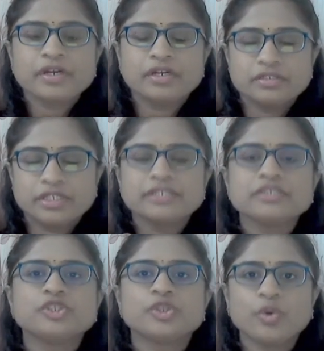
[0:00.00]
that
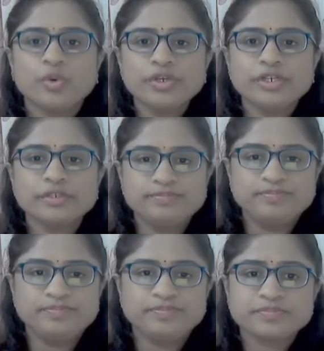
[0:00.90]
is throat,
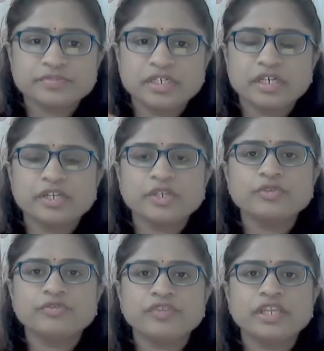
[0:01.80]

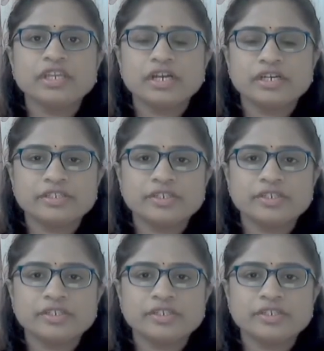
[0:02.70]
you feel the